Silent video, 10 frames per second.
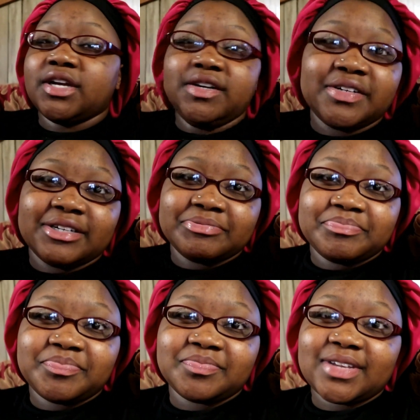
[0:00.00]
I don't know.
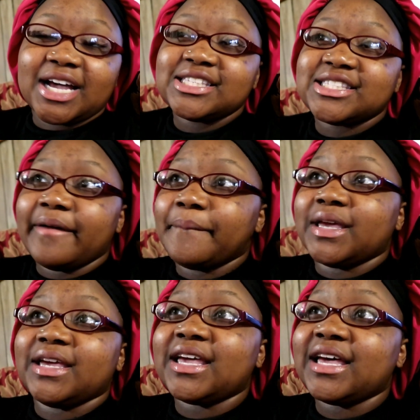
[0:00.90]
I say
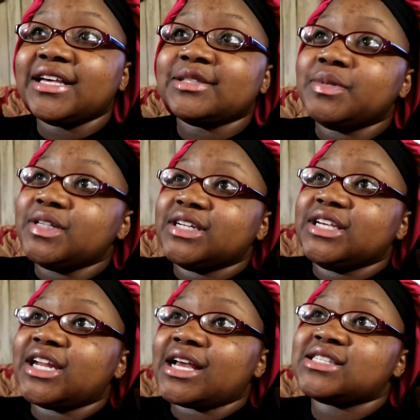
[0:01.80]
pancakes, but then
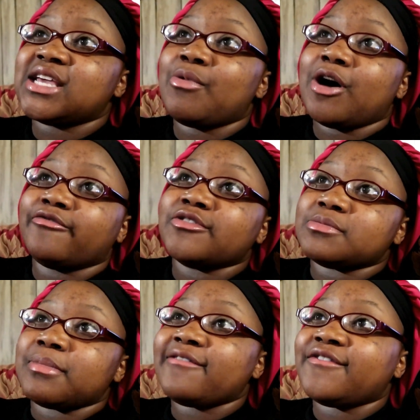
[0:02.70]
again, I say
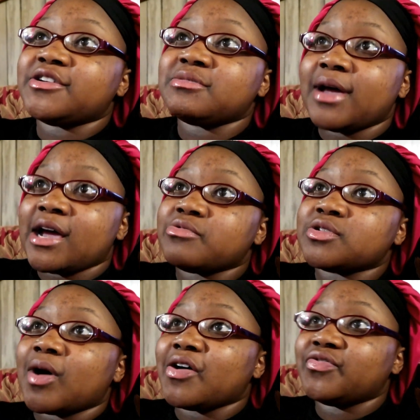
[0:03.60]
waffles. My first mind
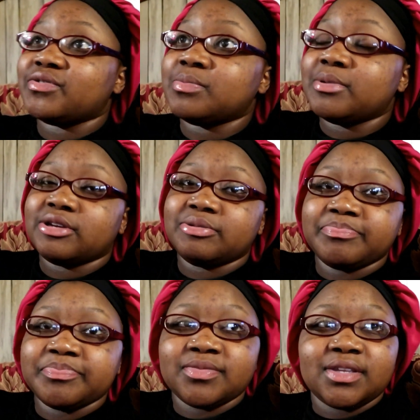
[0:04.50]
was waffles, but
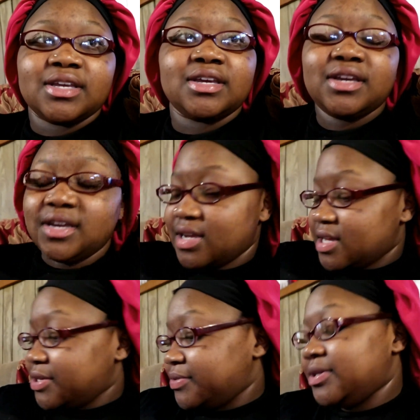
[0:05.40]

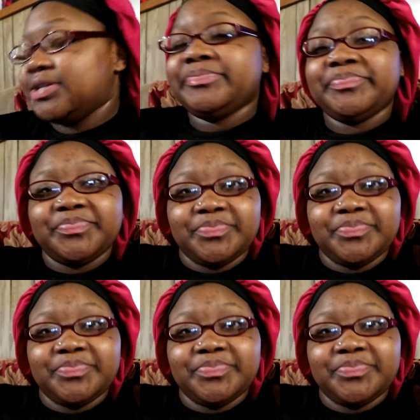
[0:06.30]
I don't know.